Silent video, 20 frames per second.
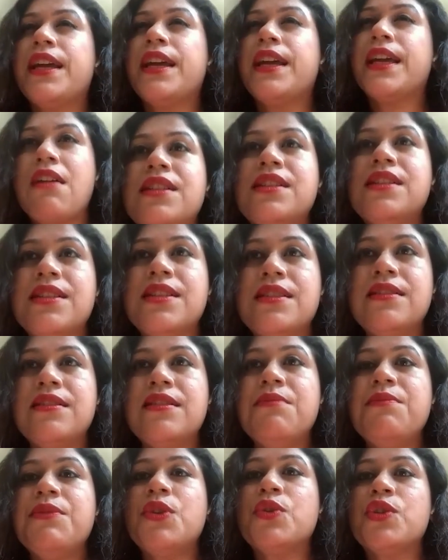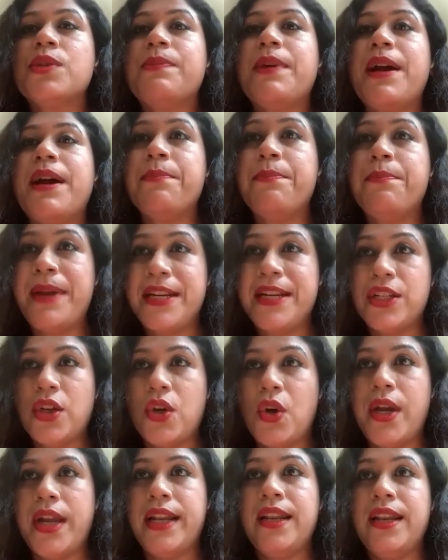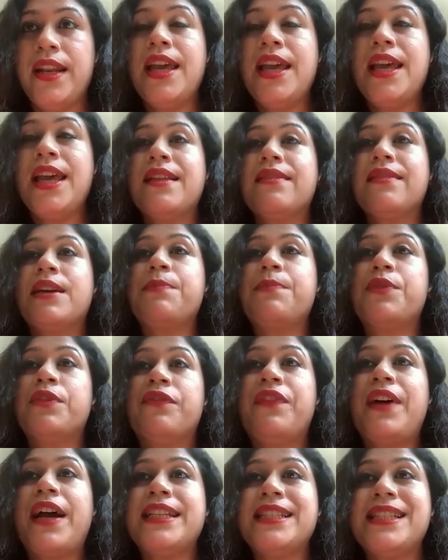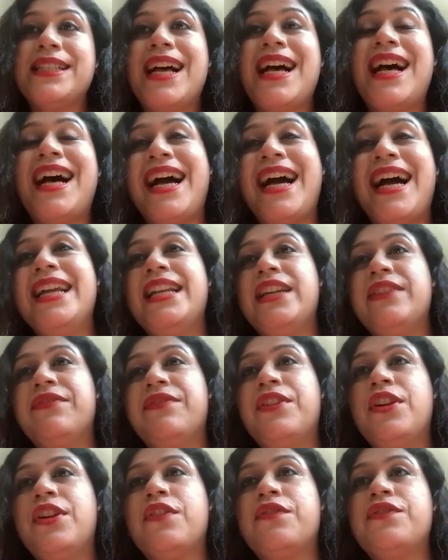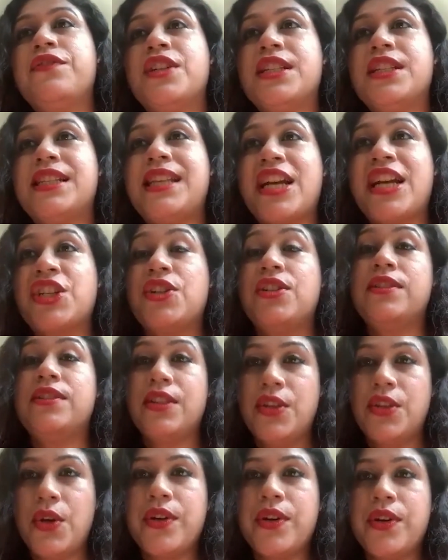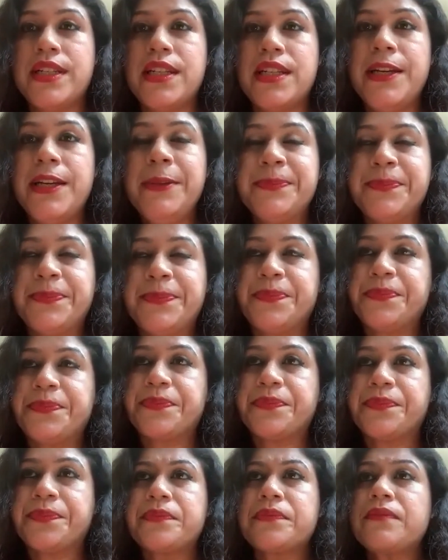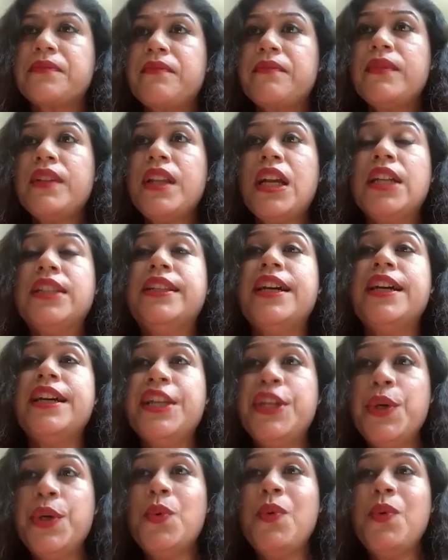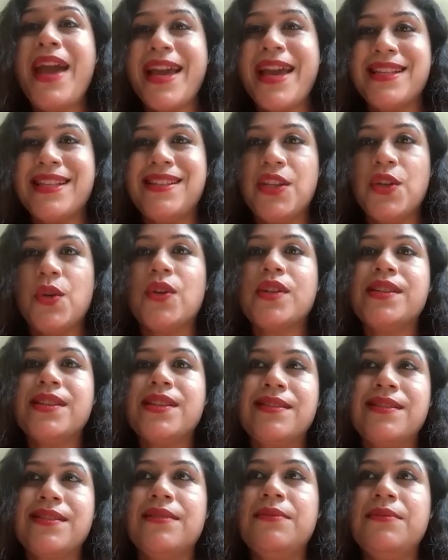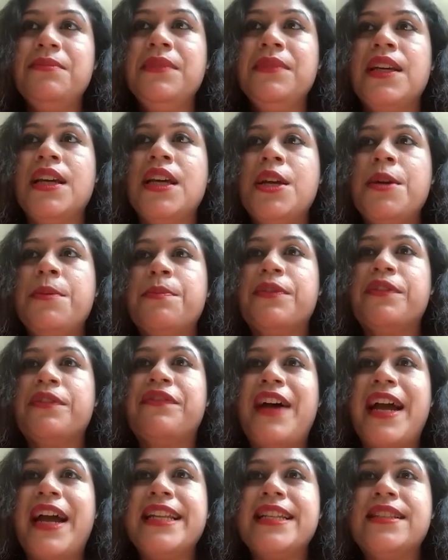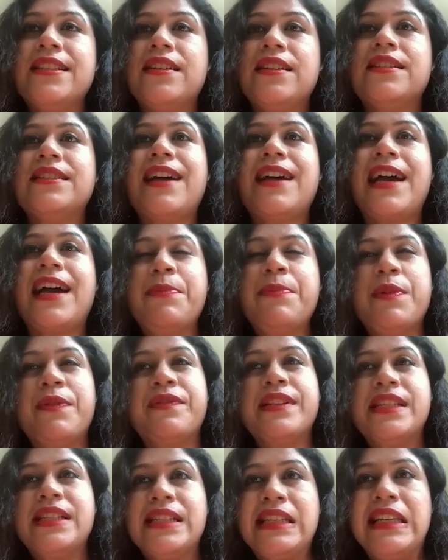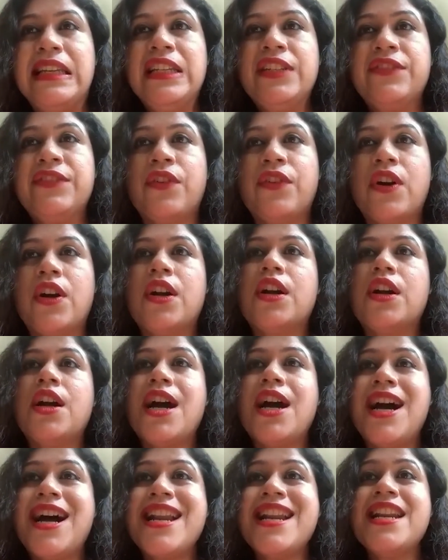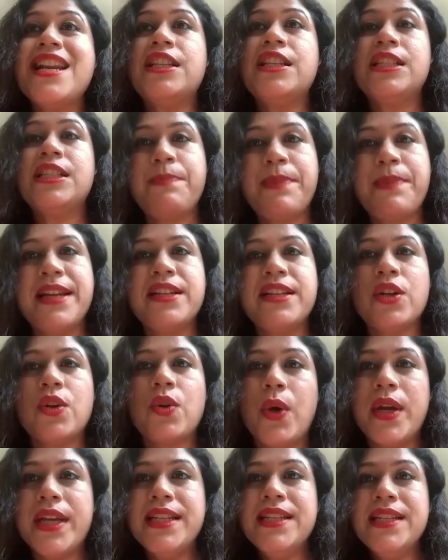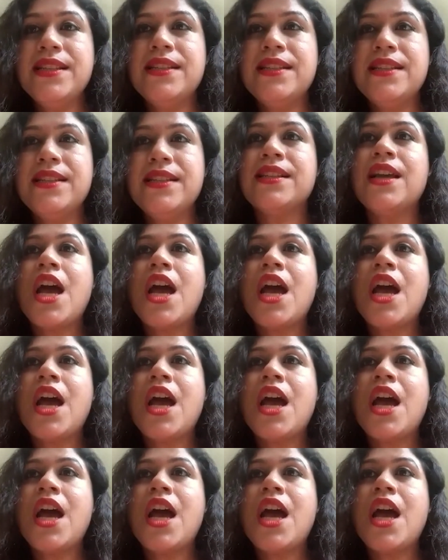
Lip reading: accounting system used by Bitcoin that provides a high level of transactional security. The UXTO system provides a type of receipt for unspent coins